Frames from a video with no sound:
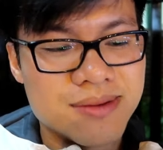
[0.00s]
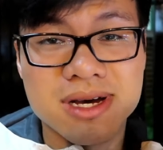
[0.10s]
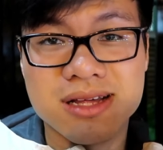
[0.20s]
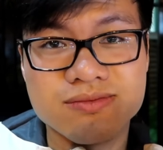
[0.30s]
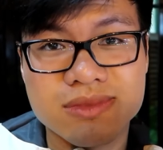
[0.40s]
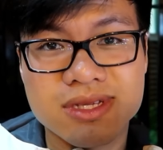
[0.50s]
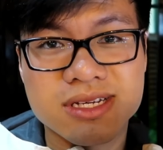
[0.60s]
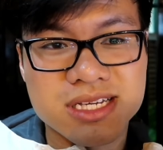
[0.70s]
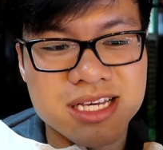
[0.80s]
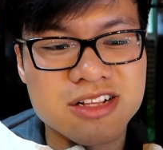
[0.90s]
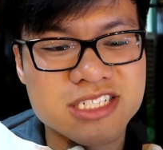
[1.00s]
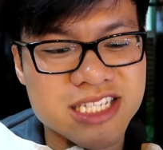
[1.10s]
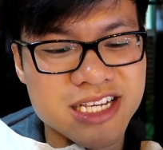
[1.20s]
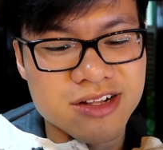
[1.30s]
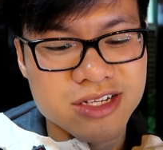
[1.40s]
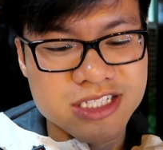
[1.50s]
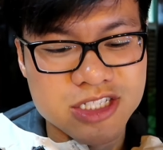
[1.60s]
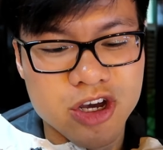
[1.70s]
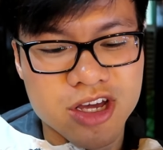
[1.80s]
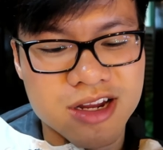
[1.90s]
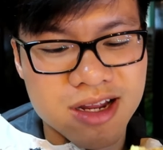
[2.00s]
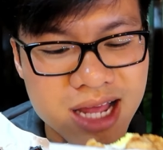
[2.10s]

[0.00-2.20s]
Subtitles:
But killer steal, it's good.